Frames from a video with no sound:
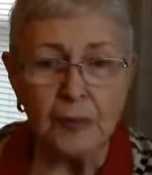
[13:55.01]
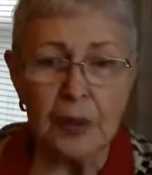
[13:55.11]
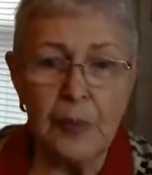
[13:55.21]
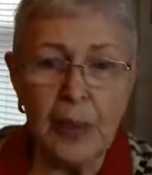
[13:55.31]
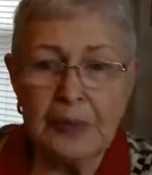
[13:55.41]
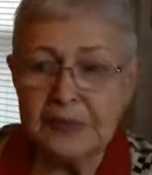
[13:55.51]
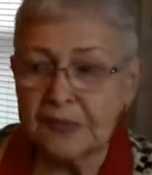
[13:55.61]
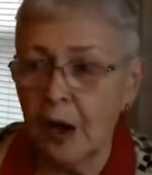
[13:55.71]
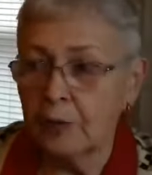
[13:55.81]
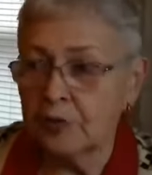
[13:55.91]
we may be
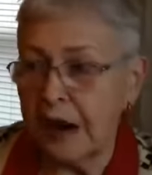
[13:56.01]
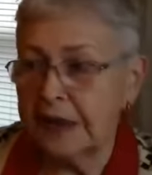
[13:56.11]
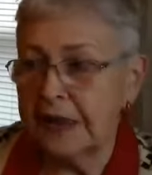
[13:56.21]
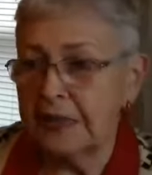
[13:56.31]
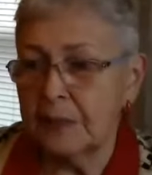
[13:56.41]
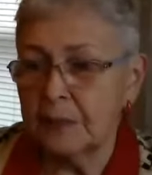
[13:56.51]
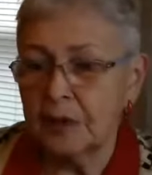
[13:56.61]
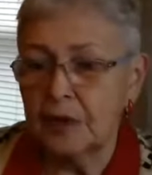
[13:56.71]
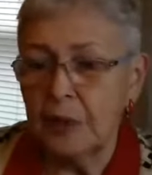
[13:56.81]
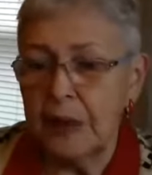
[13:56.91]
so trying to get them
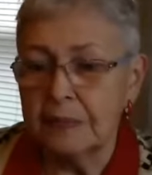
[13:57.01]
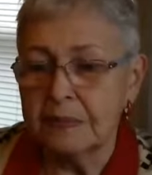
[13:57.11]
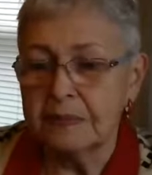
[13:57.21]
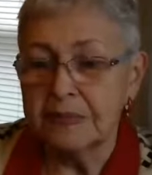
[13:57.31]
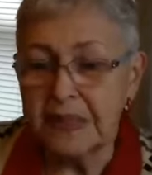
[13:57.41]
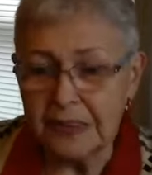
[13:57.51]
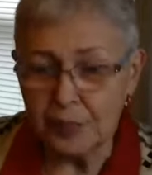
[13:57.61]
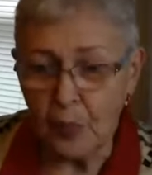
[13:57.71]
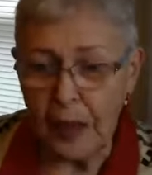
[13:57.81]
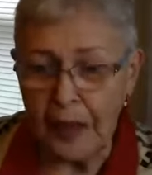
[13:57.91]
to do it
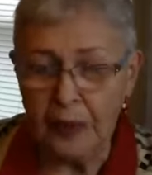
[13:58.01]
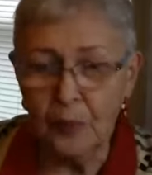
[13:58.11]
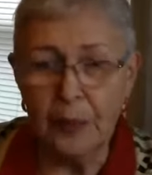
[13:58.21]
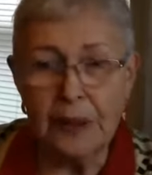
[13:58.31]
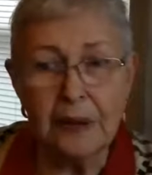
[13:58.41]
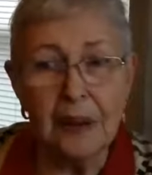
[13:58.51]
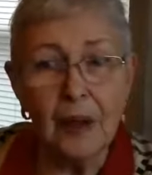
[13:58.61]
this way when